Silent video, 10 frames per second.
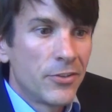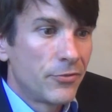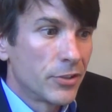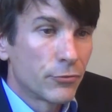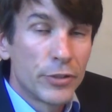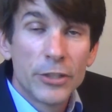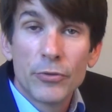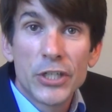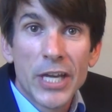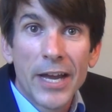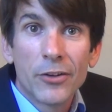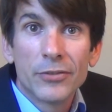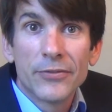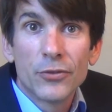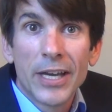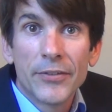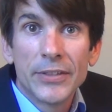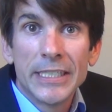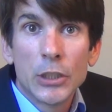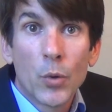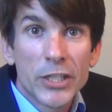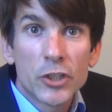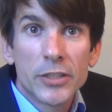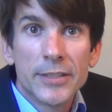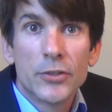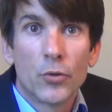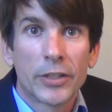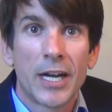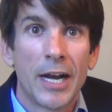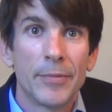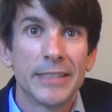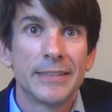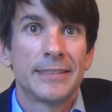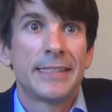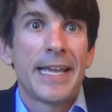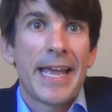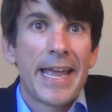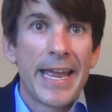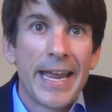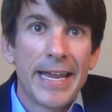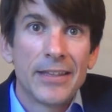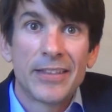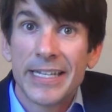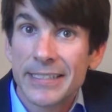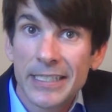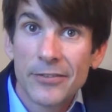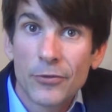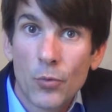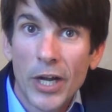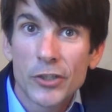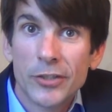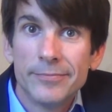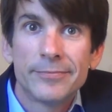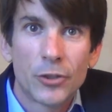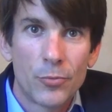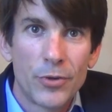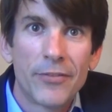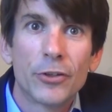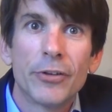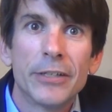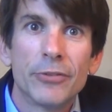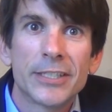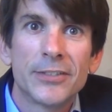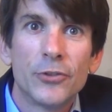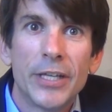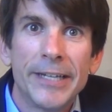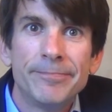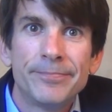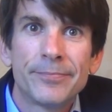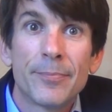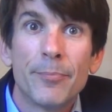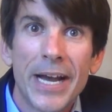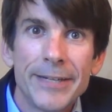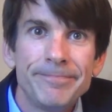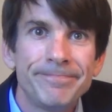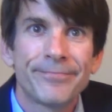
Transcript: feel free to reach out if you have any questions or comments. And thanks again for watching. Hope you have a great rest of your day. Bye.